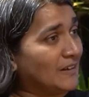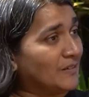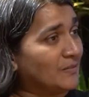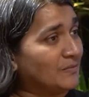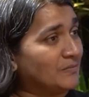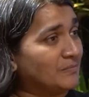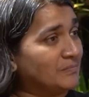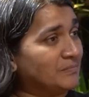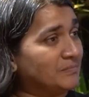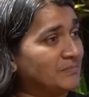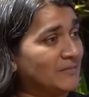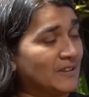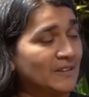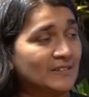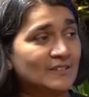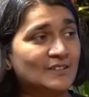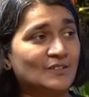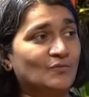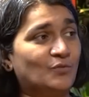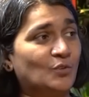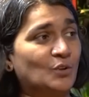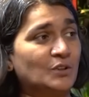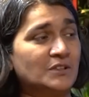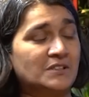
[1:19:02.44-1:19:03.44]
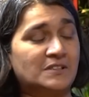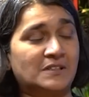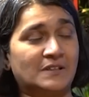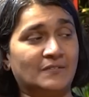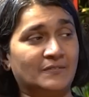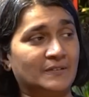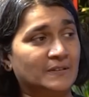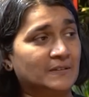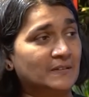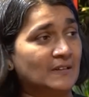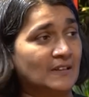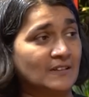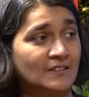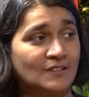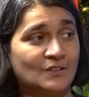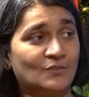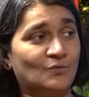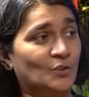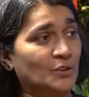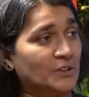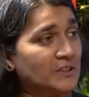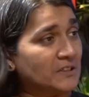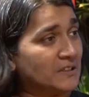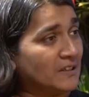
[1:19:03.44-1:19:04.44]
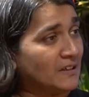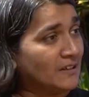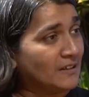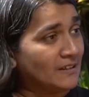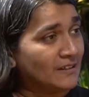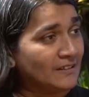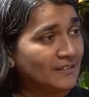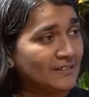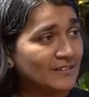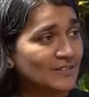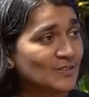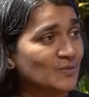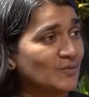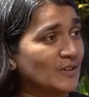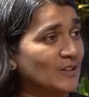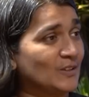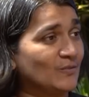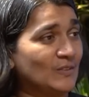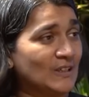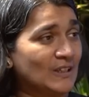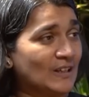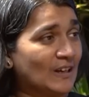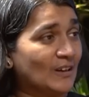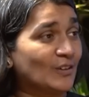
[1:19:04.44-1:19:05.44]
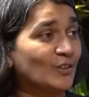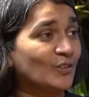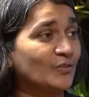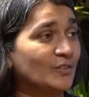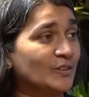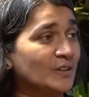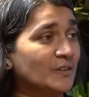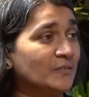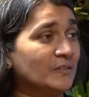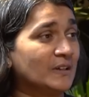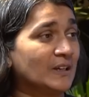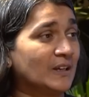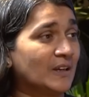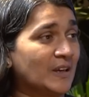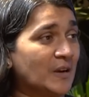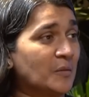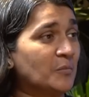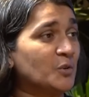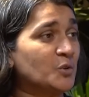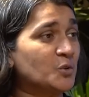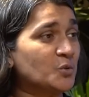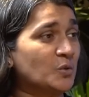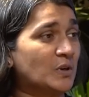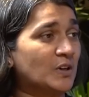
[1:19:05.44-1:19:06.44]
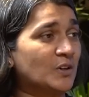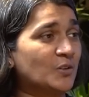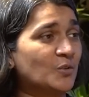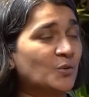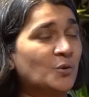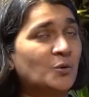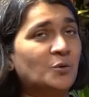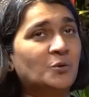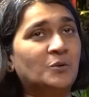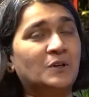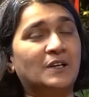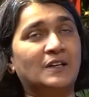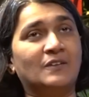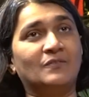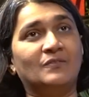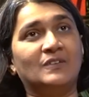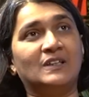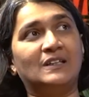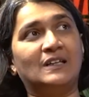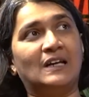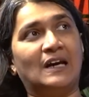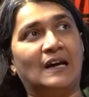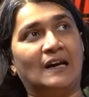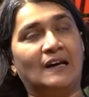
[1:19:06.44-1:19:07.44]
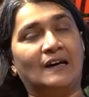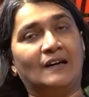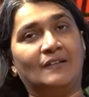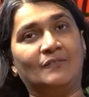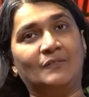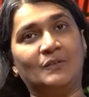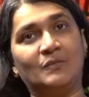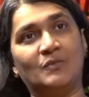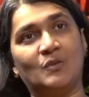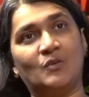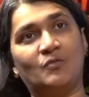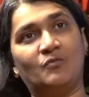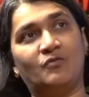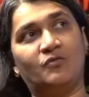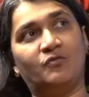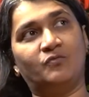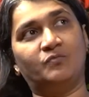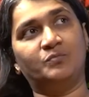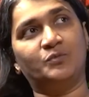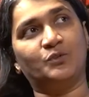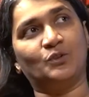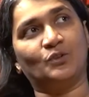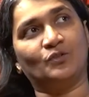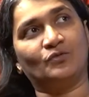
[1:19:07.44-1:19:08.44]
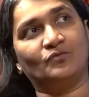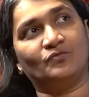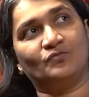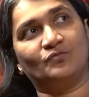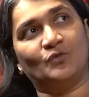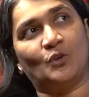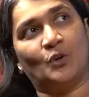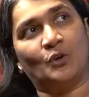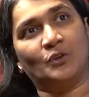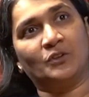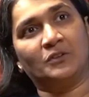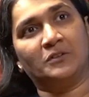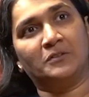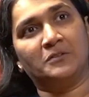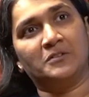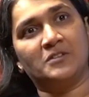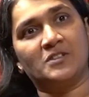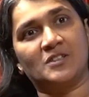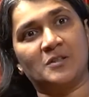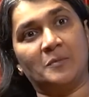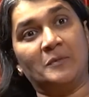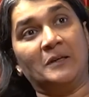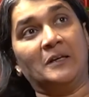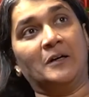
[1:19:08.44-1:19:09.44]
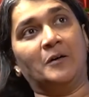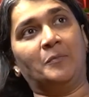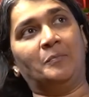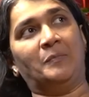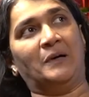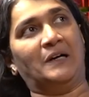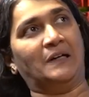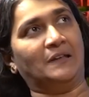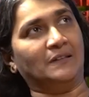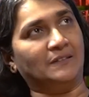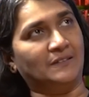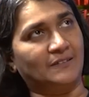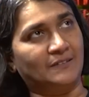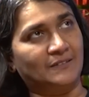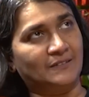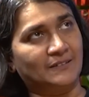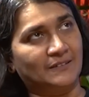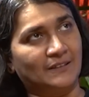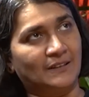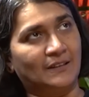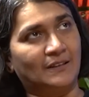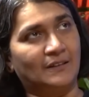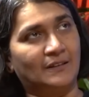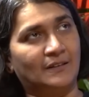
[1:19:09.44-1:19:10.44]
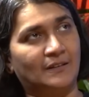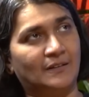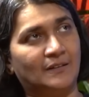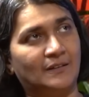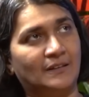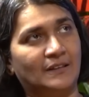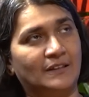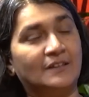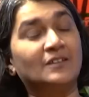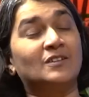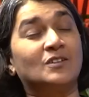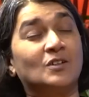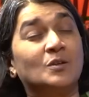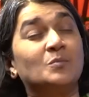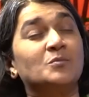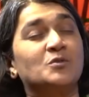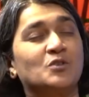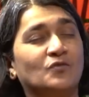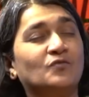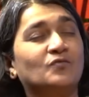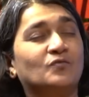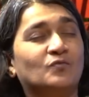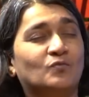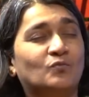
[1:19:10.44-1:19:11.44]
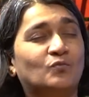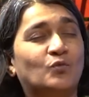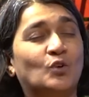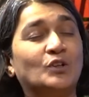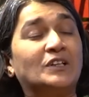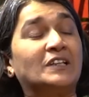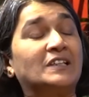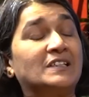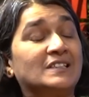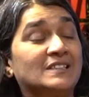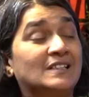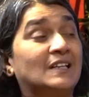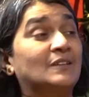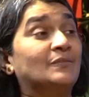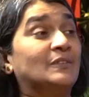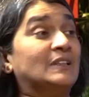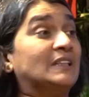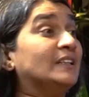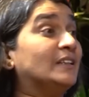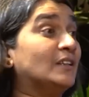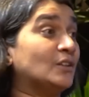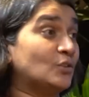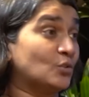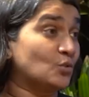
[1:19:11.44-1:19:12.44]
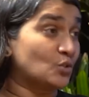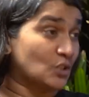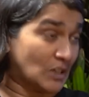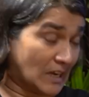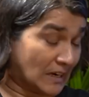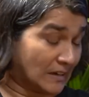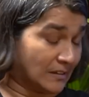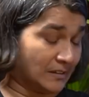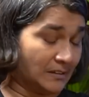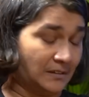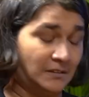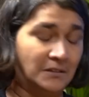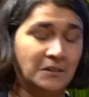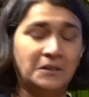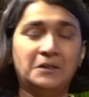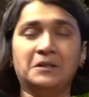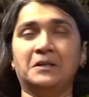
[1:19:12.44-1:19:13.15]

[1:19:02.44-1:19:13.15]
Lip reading: Like 1947, 1949 is when we kind of, in a way, came into our own, and we were sort of on similar paths in terms of what it is that we needed to tackle